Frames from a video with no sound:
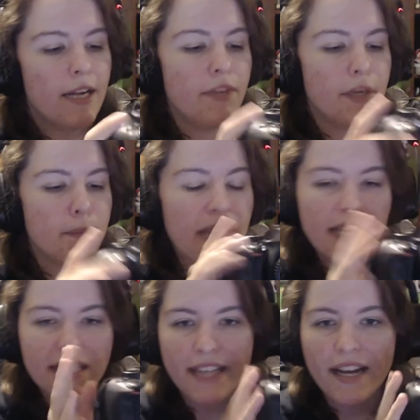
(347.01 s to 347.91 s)
The
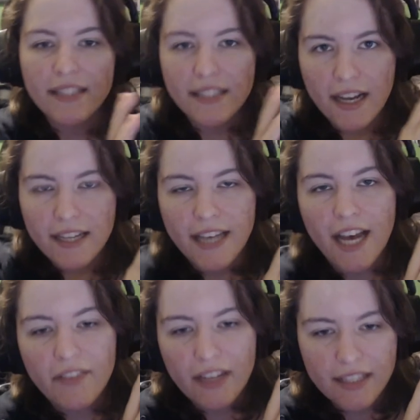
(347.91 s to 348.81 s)
biggest downside to
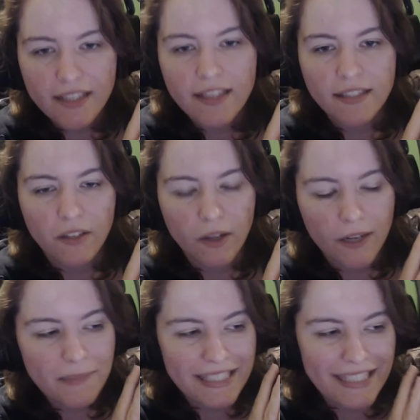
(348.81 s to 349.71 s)
having a
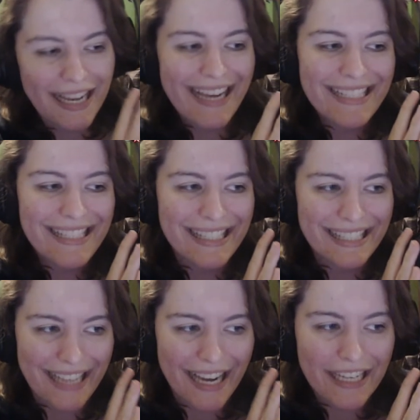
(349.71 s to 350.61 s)
DSLR, besides the
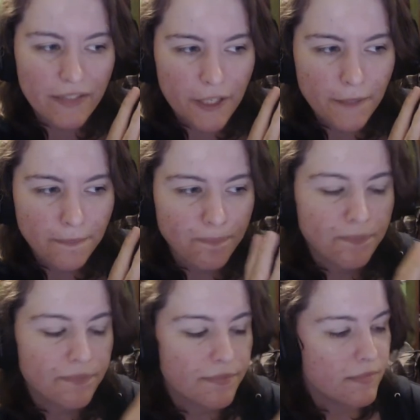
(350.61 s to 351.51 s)
size of it,
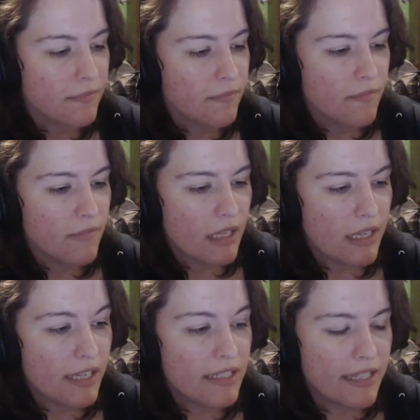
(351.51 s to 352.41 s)

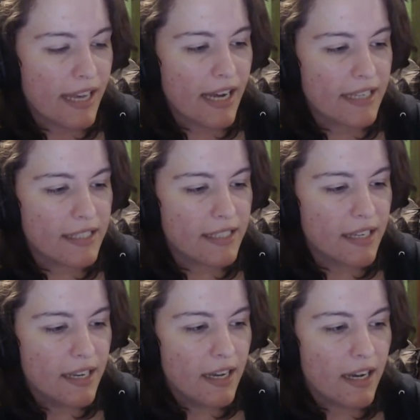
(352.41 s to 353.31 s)
is that
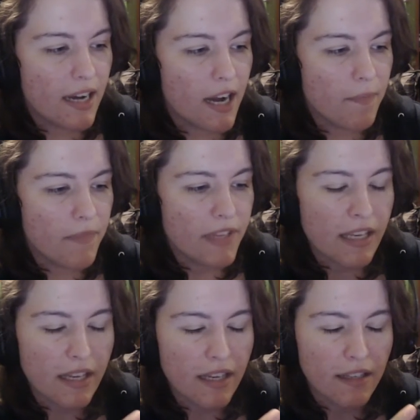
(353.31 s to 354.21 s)
um,
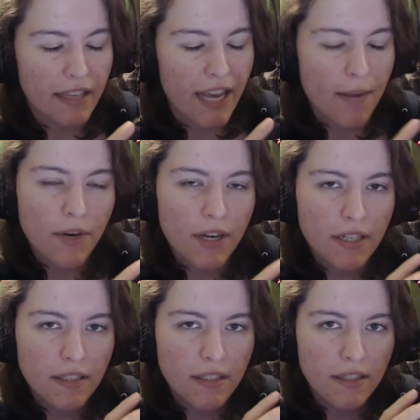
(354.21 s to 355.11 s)
the
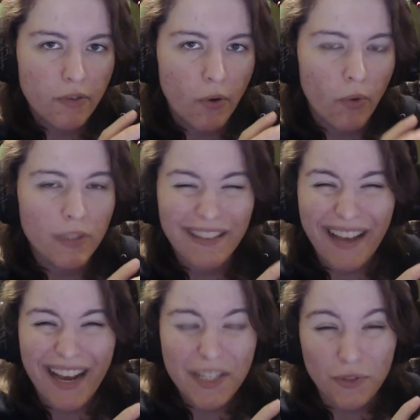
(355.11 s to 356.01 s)
camera only
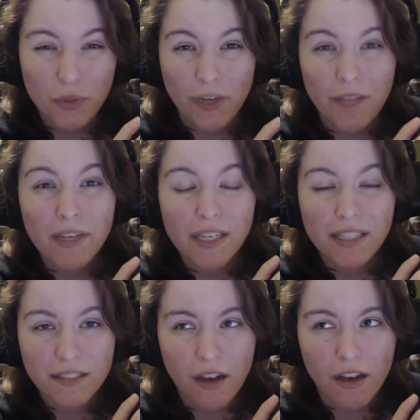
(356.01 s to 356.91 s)
last for 20
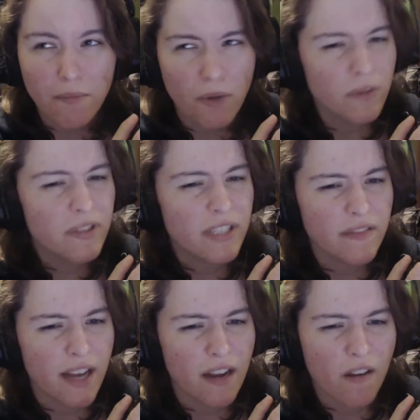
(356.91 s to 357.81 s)
minutes on most
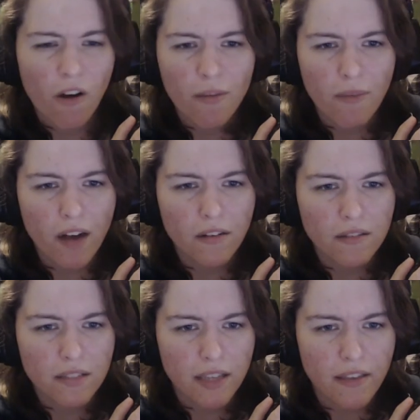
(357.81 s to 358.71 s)
if not all
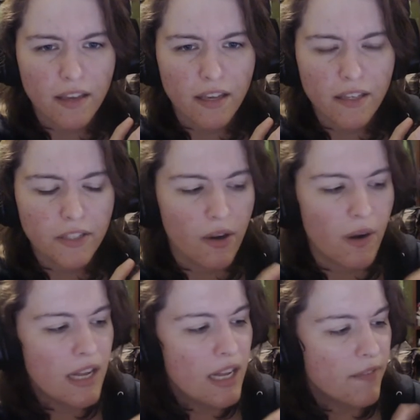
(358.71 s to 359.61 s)
models i think
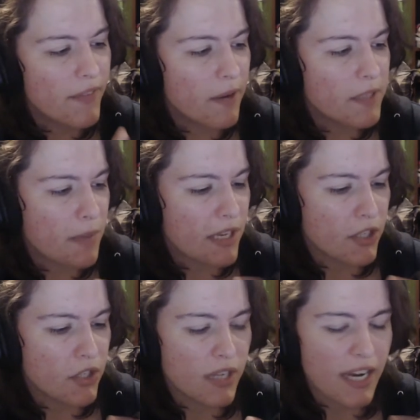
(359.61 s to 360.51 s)
so that was a big
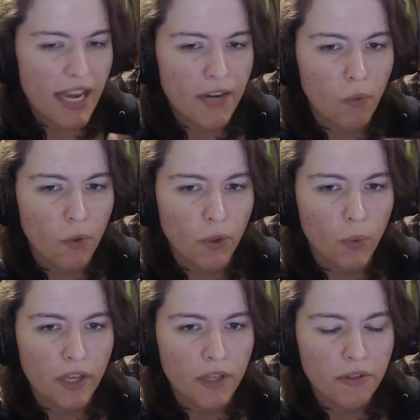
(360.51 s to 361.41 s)
issue that i had to work
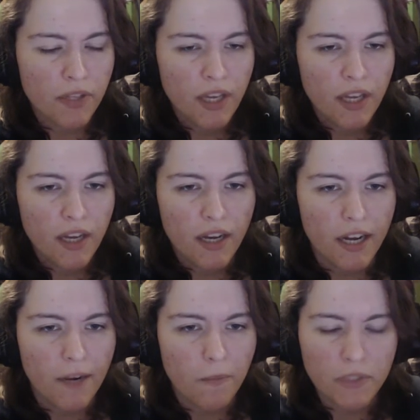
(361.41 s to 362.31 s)
with
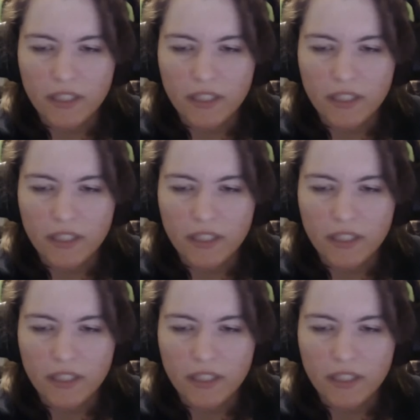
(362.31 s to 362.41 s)
um, was